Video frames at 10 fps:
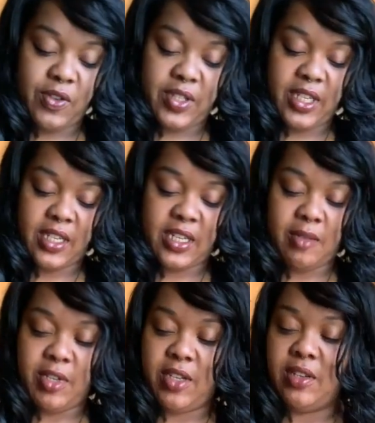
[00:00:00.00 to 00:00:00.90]
see it
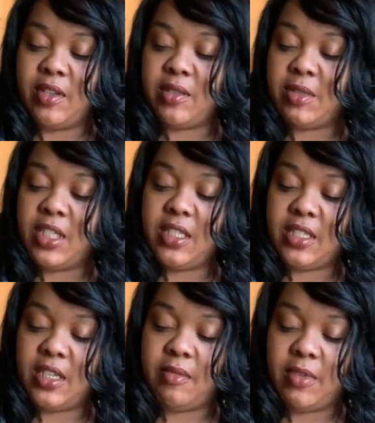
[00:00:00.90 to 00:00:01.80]
coming, you know some shit is
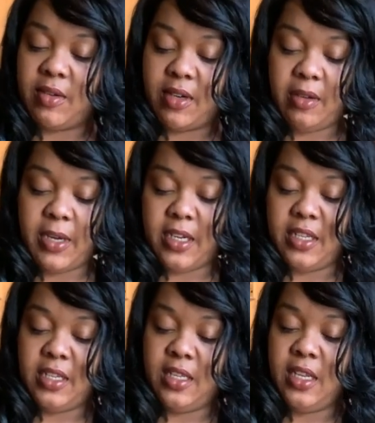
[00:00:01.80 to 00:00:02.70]
up. Don't worry about
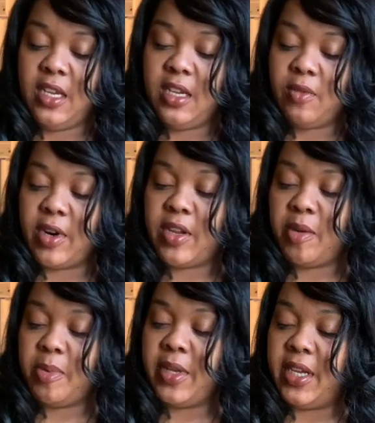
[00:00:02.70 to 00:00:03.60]
it. Work your
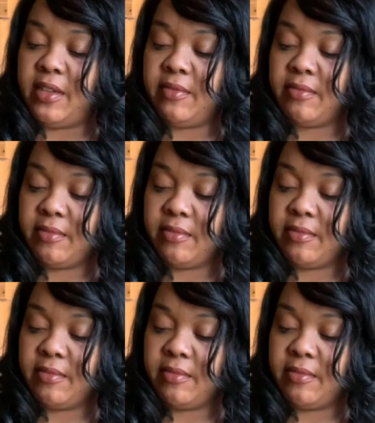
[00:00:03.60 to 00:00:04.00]
plan.